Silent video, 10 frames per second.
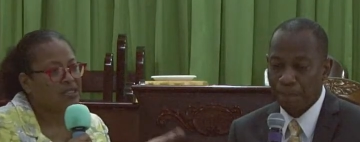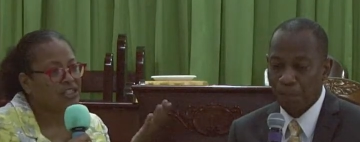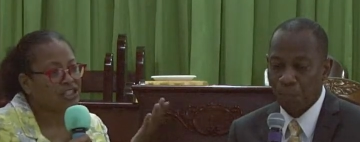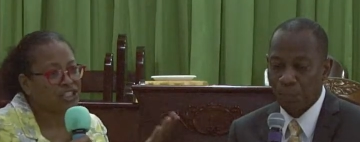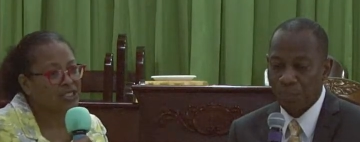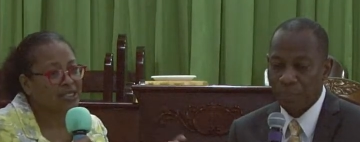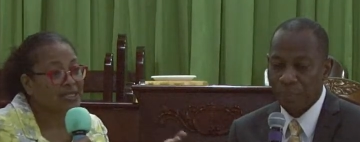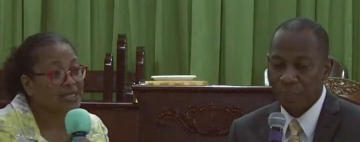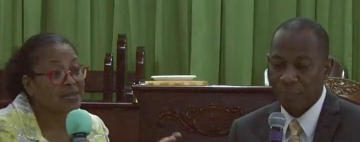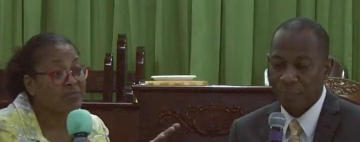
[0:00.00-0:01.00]

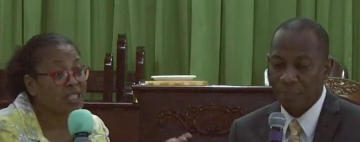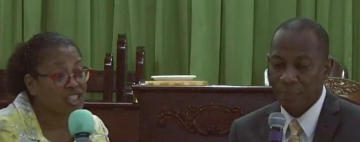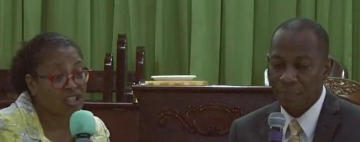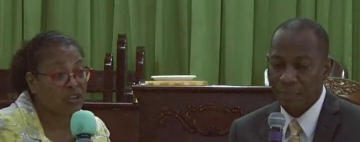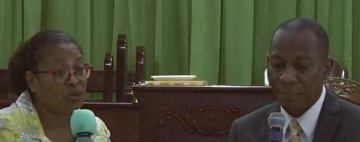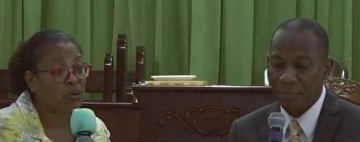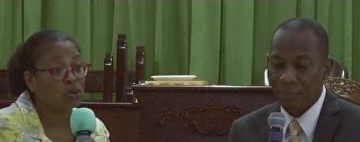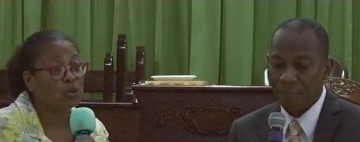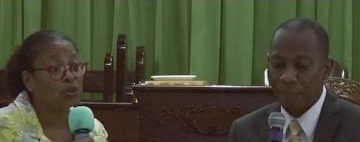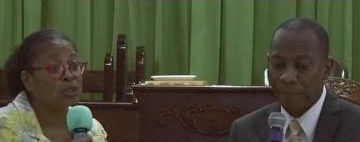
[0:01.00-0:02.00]
Speaker 1: Jesus' mission,
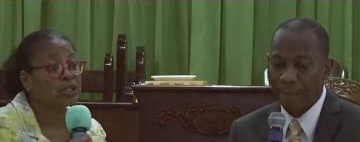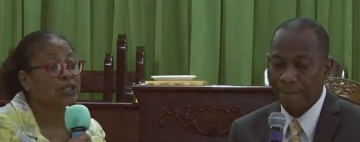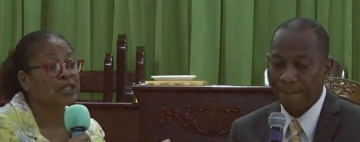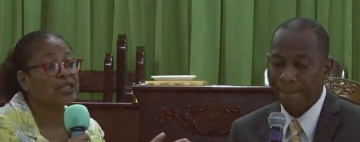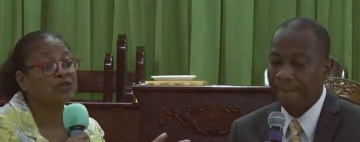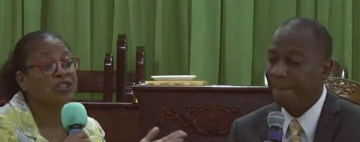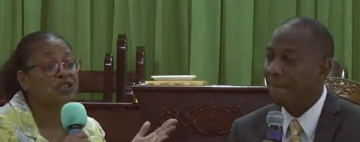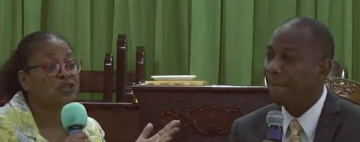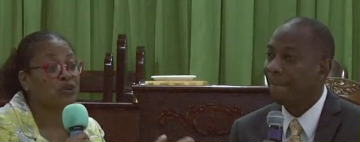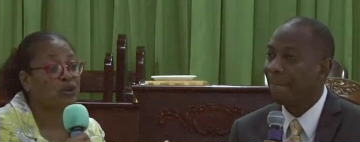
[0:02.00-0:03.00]
though, is
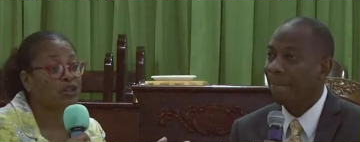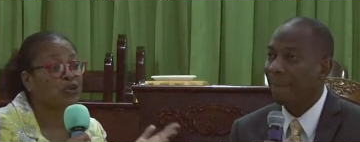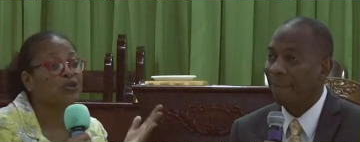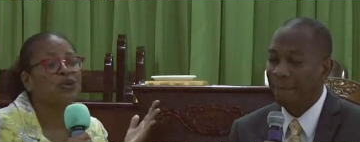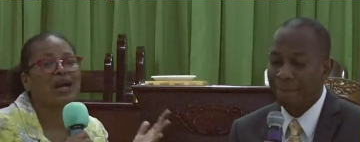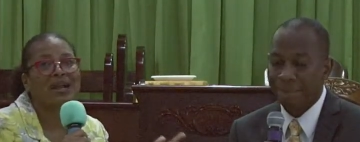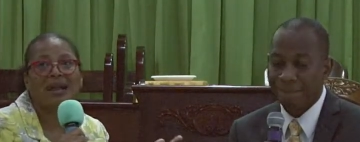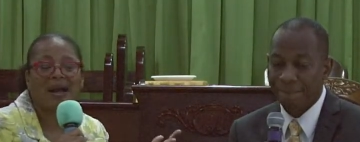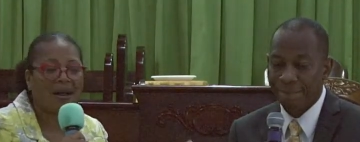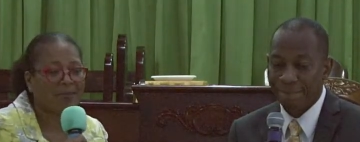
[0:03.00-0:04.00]
restored through
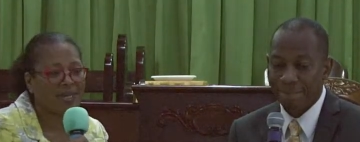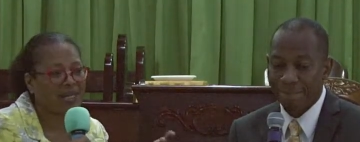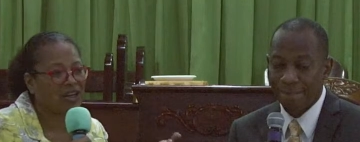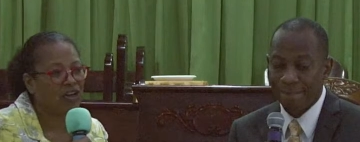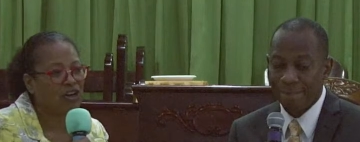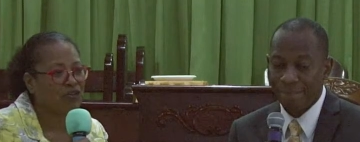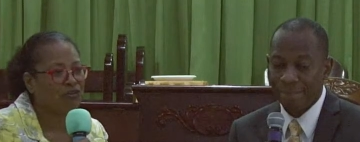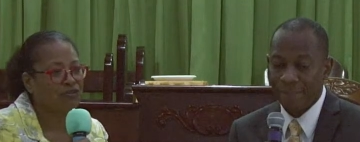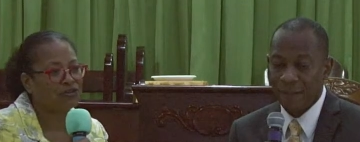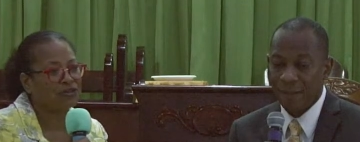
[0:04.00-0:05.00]
agape
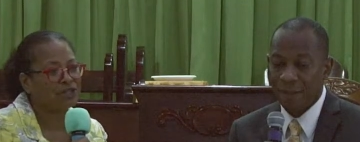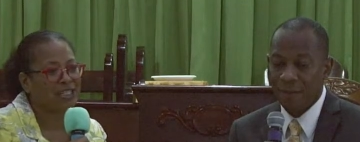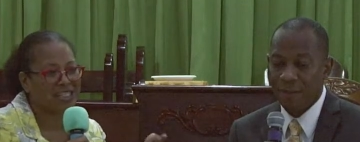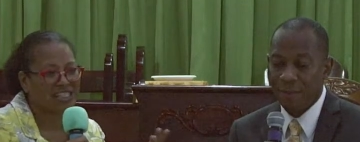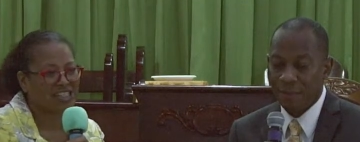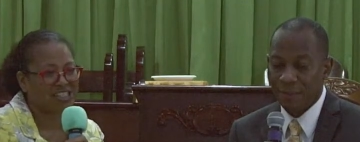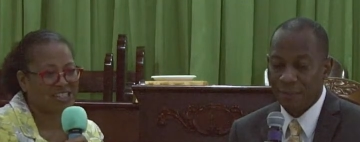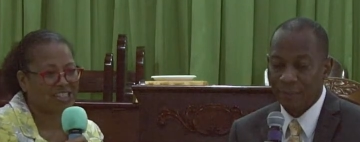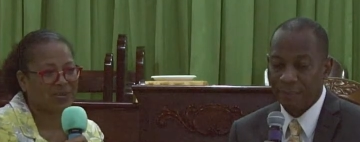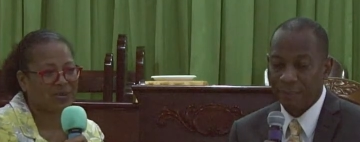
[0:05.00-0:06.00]
love
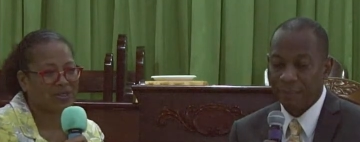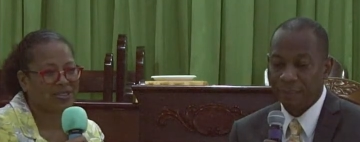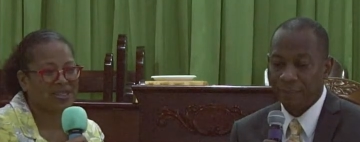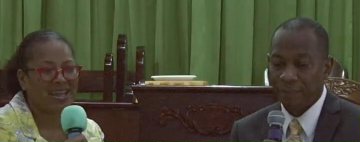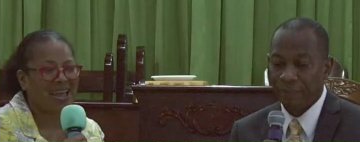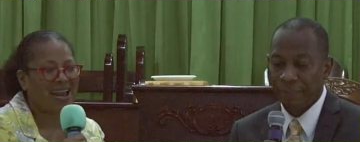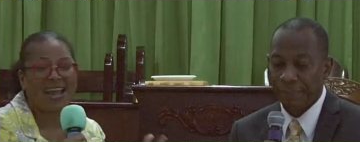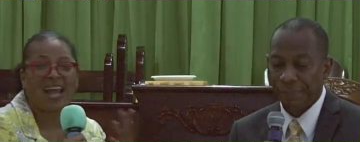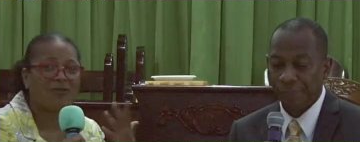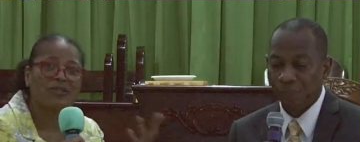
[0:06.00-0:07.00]
relationships. And
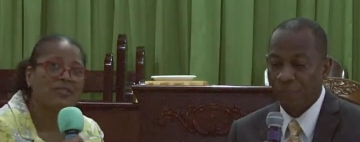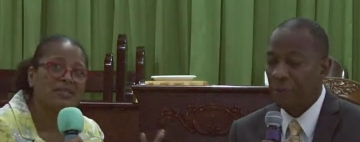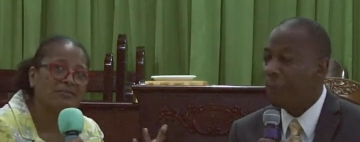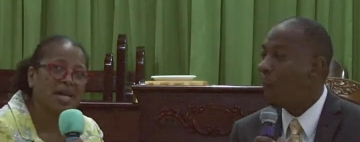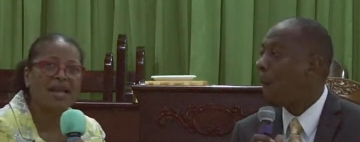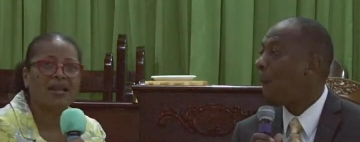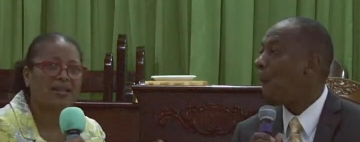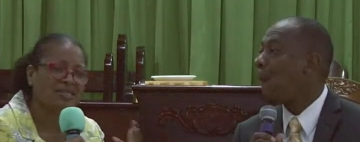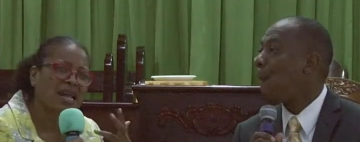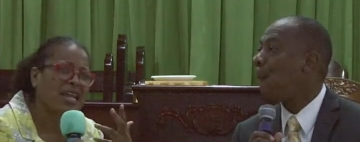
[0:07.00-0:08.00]
I have to smile
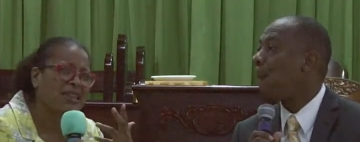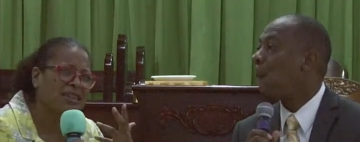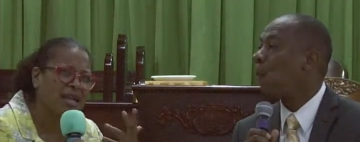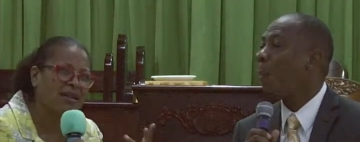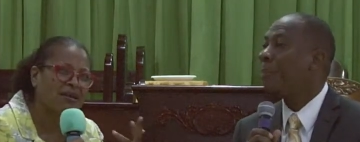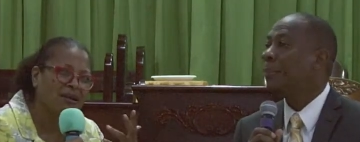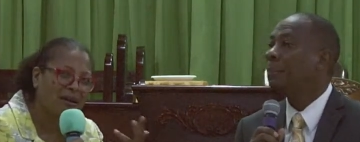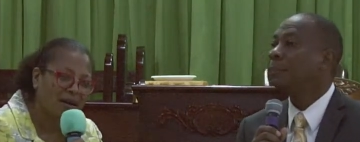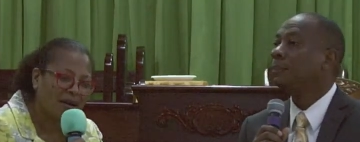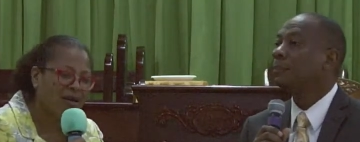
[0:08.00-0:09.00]
because I thank
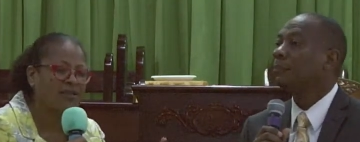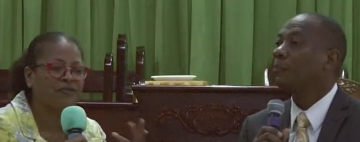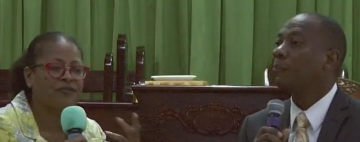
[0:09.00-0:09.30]
God